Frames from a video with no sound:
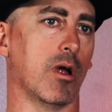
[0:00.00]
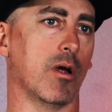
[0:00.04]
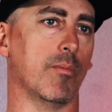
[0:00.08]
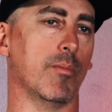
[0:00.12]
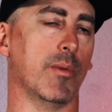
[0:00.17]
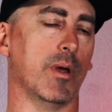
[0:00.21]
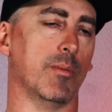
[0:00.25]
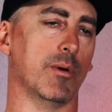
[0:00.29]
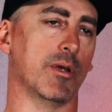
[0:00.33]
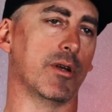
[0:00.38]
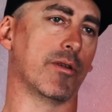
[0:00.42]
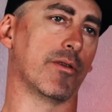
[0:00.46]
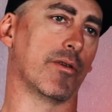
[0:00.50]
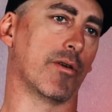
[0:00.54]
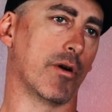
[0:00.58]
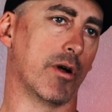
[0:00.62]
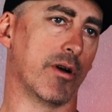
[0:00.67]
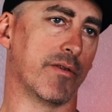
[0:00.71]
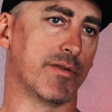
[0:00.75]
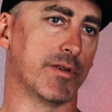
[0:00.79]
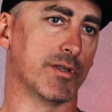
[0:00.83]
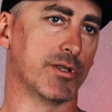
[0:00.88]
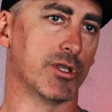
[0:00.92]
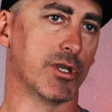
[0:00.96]
maybe another
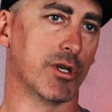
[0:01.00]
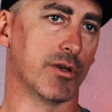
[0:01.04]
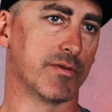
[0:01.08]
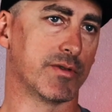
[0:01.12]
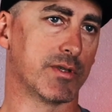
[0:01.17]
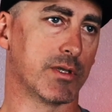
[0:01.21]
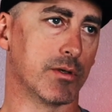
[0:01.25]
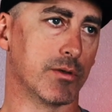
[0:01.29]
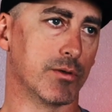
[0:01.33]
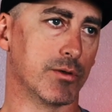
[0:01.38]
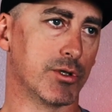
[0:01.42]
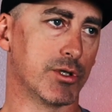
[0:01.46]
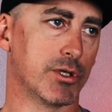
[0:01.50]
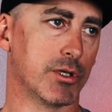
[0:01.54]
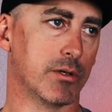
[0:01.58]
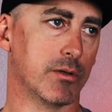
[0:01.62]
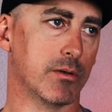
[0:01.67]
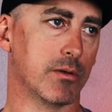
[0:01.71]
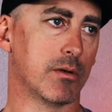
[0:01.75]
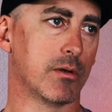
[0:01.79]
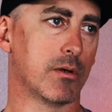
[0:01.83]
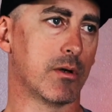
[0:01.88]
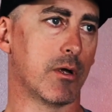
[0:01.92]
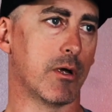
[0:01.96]
off-the-shelf
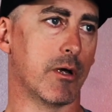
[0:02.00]
solution.